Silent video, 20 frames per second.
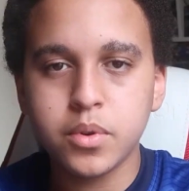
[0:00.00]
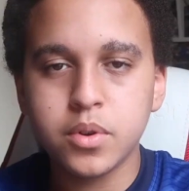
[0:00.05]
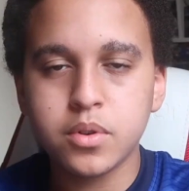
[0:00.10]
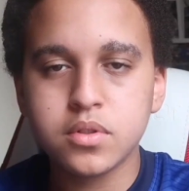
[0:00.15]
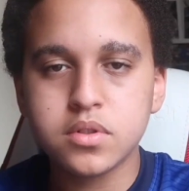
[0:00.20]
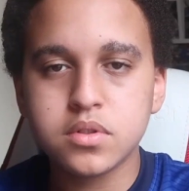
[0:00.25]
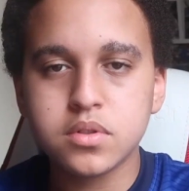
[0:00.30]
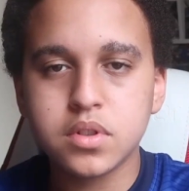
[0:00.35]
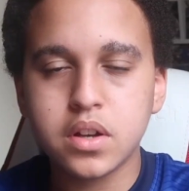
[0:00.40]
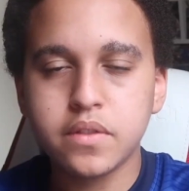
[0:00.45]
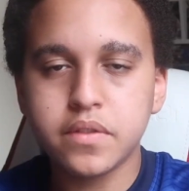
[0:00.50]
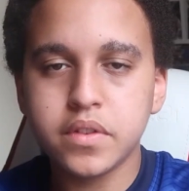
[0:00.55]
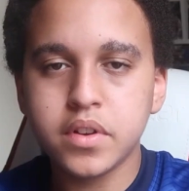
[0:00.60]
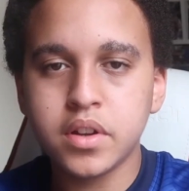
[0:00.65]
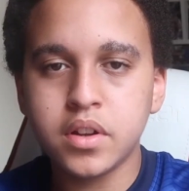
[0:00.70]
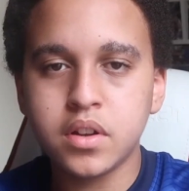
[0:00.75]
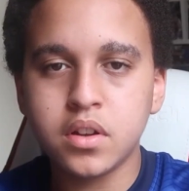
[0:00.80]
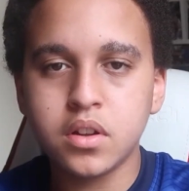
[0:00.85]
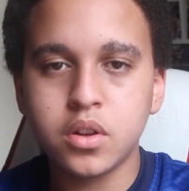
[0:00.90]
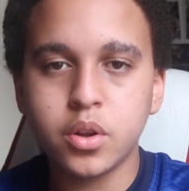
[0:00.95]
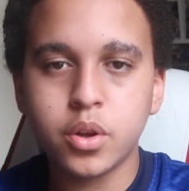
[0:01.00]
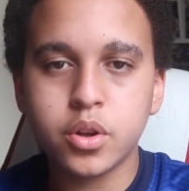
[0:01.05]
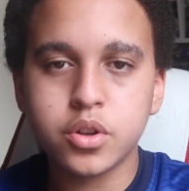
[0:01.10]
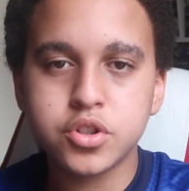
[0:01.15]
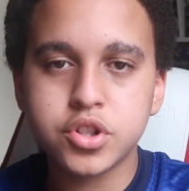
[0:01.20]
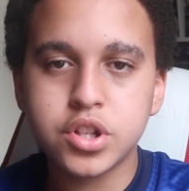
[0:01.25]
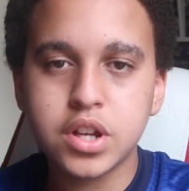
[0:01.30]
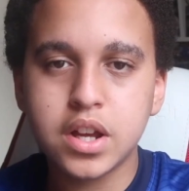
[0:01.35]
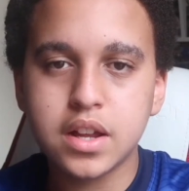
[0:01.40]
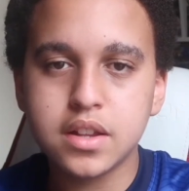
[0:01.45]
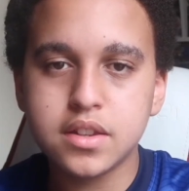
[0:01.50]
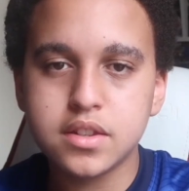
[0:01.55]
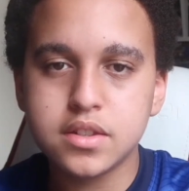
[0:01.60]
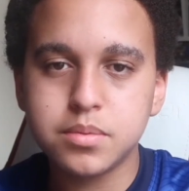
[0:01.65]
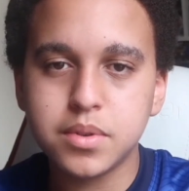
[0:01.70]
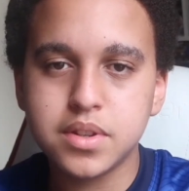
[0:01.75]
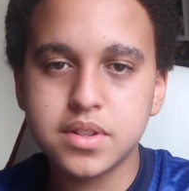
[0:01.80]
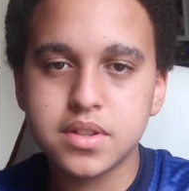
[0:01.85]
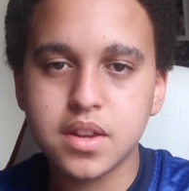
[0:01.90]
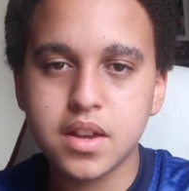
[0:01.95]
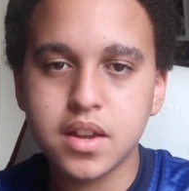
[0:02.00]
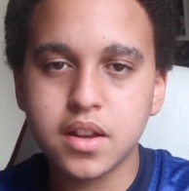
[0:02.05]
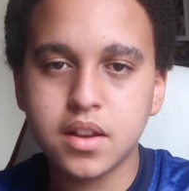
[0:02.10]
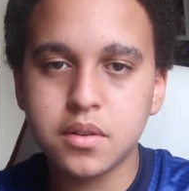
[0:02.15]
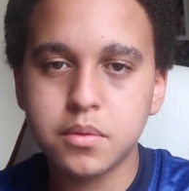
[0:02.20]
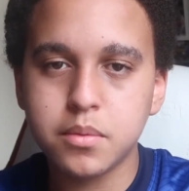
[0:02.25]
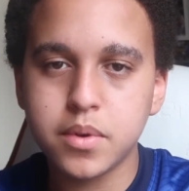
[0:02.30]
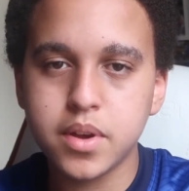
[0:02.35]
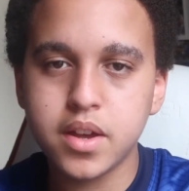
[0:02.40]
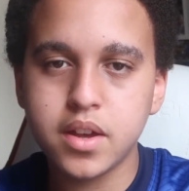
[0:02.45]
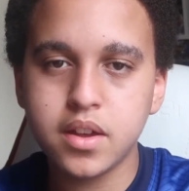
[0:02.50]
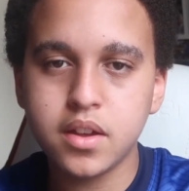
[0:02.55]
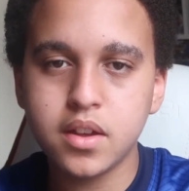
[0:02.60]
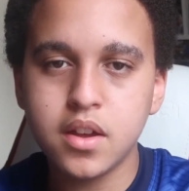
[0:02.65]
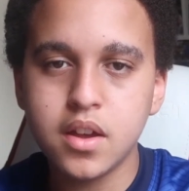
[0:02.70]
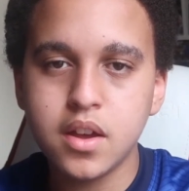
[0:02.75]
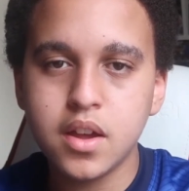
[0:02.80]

also have a large chance we sing away.